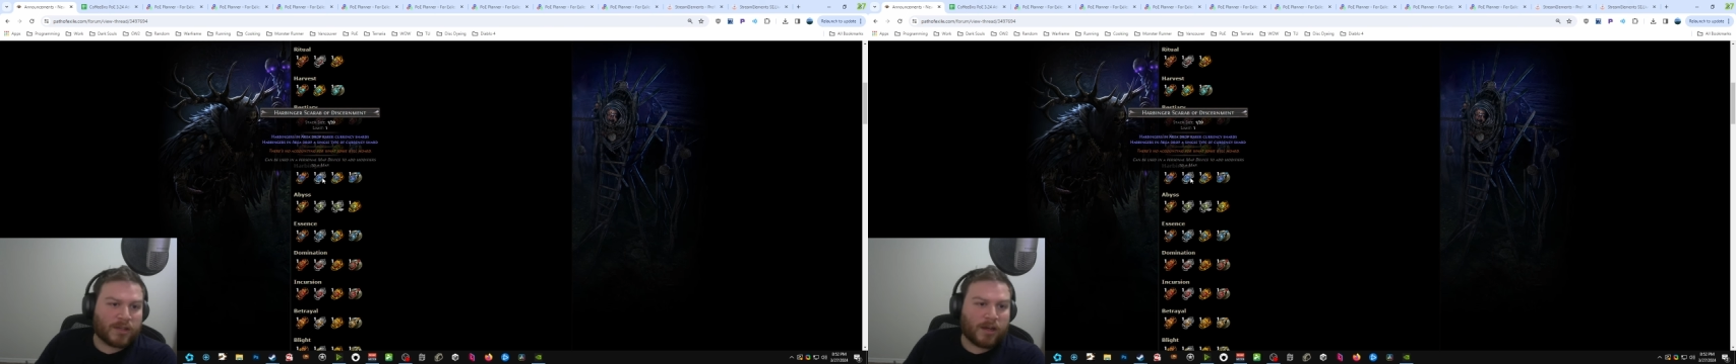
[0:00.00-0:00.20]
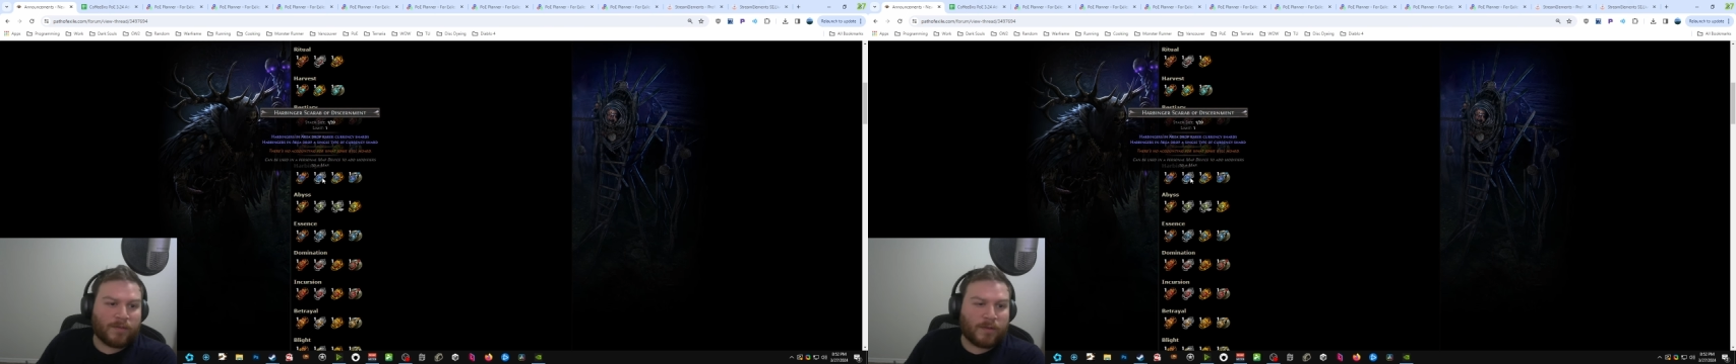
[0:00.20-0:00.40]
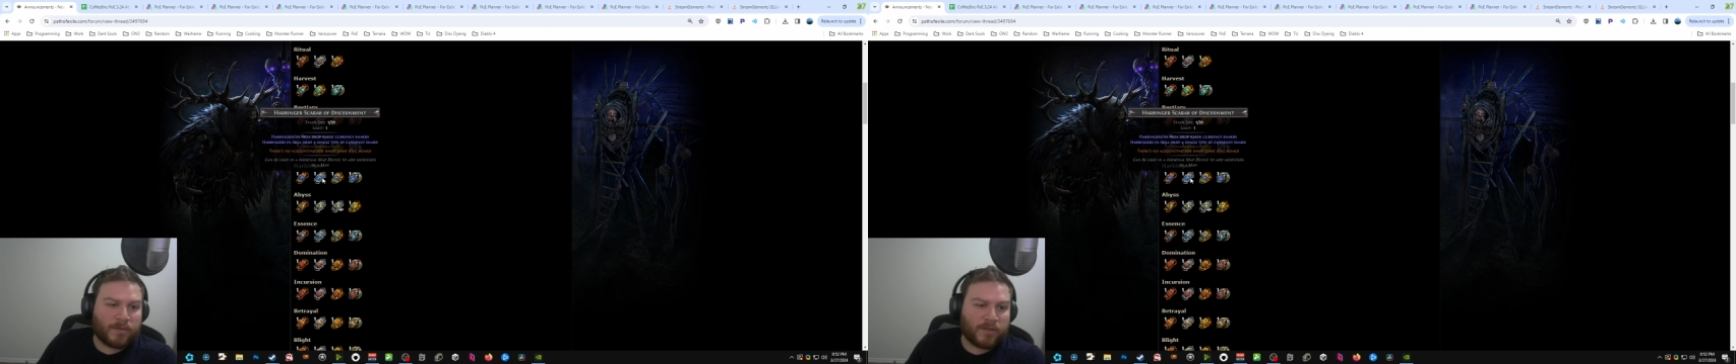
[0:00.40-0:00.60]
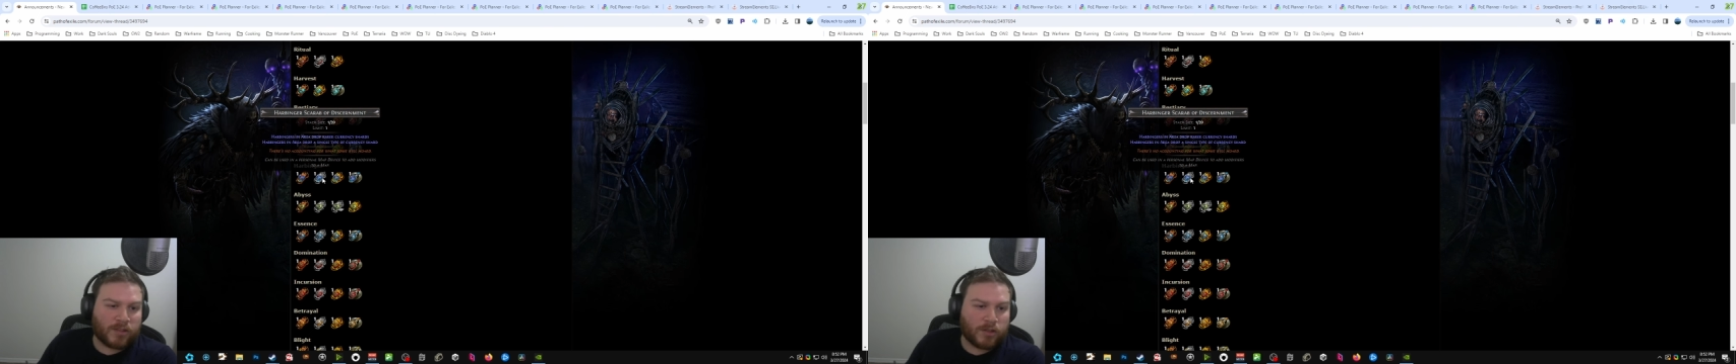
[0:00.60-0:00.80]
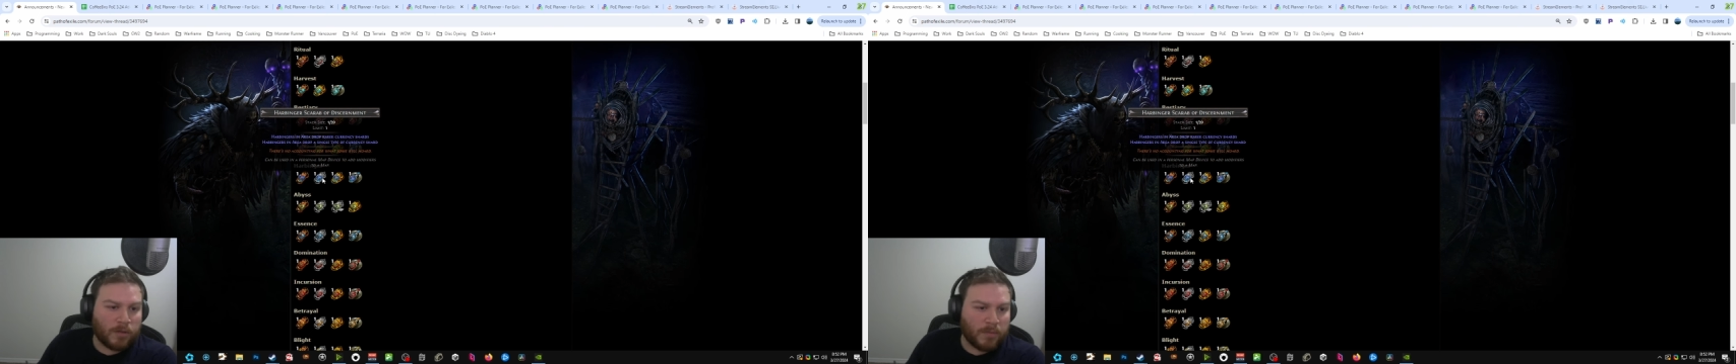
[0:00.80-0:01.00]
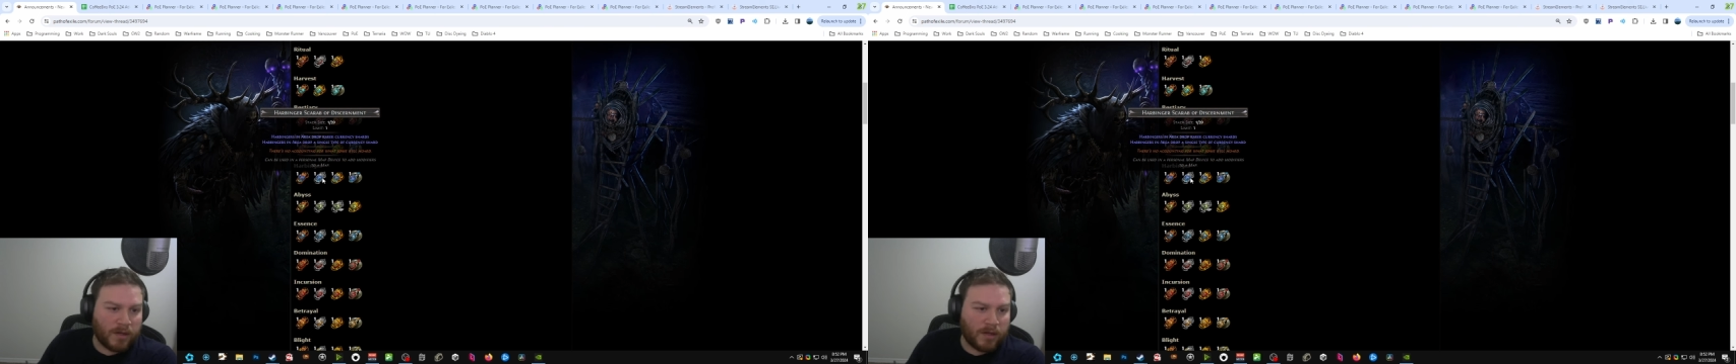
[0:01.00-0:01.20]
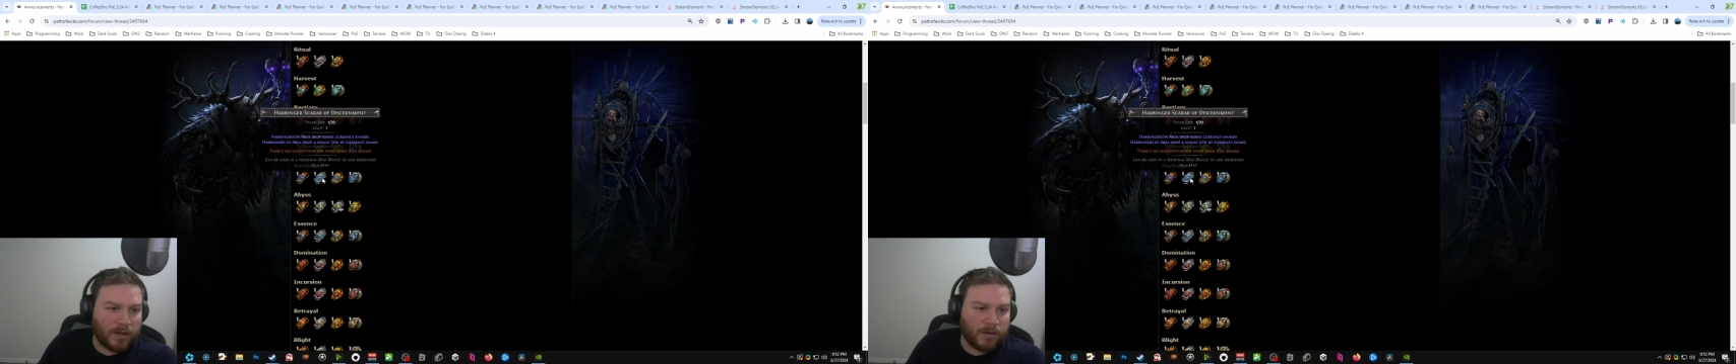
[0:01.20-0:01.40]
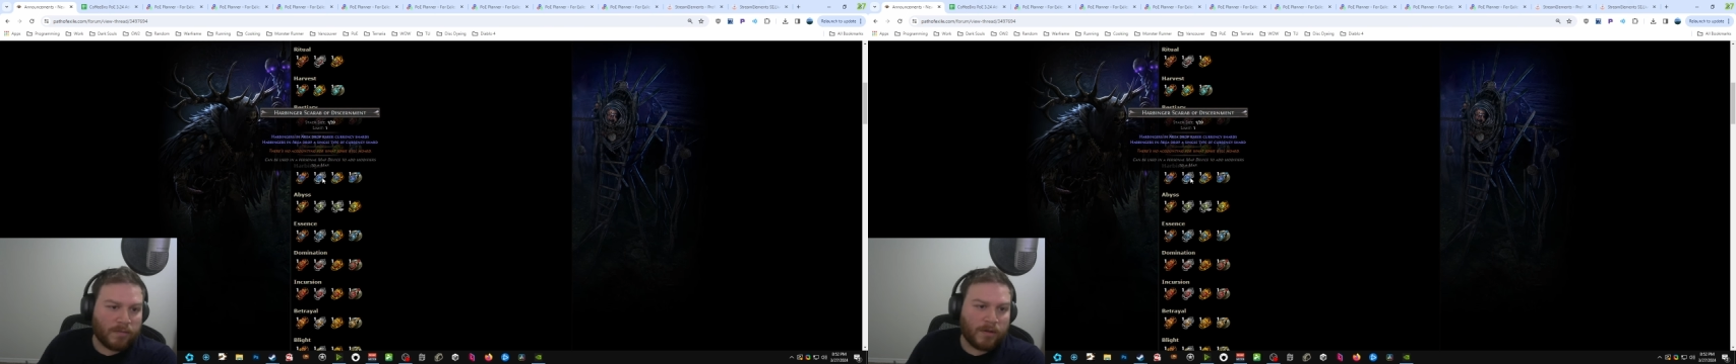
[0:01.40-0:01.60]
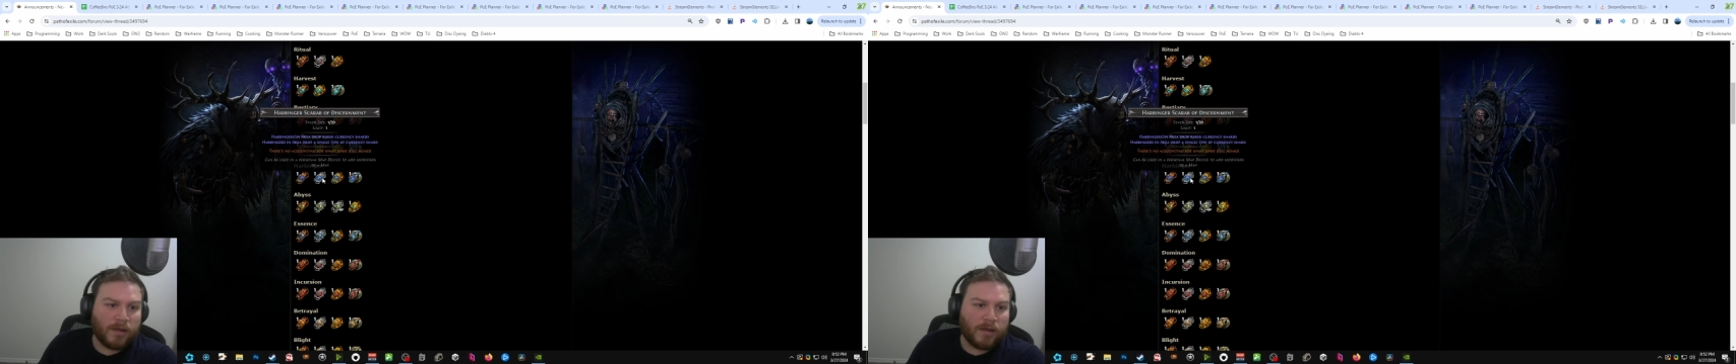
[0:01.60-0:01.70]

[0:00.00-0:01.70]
Scarab of Discernment here,